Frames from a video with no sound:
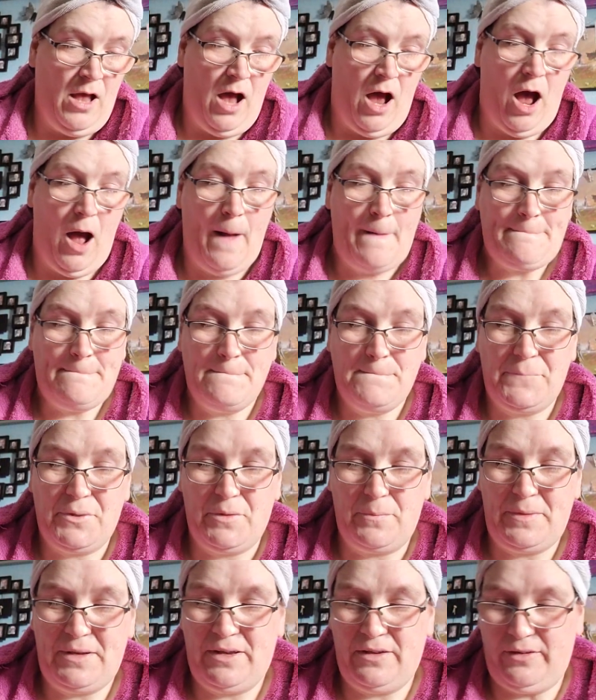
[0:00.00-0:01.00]

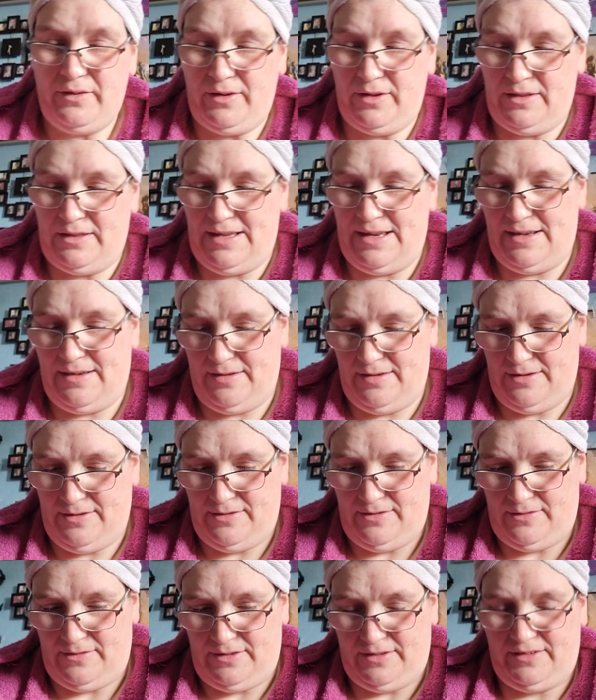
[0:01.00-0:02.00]
but because I did,
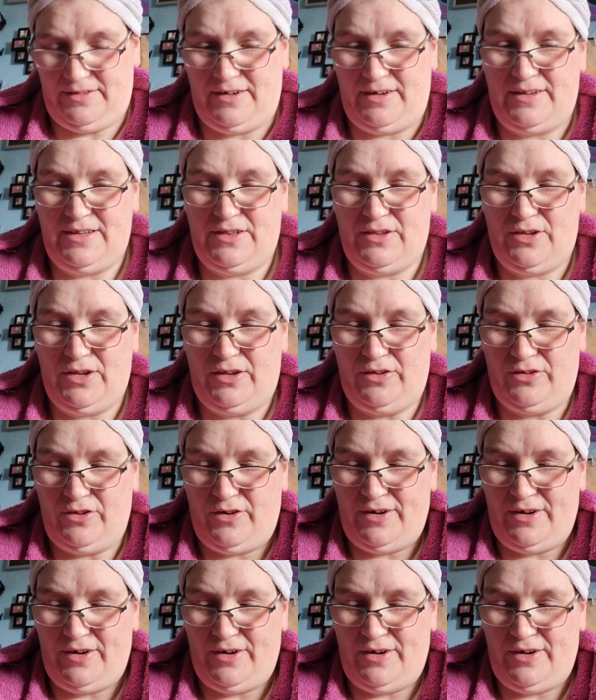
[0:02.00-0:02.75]
like I said, I did the Kickstarter.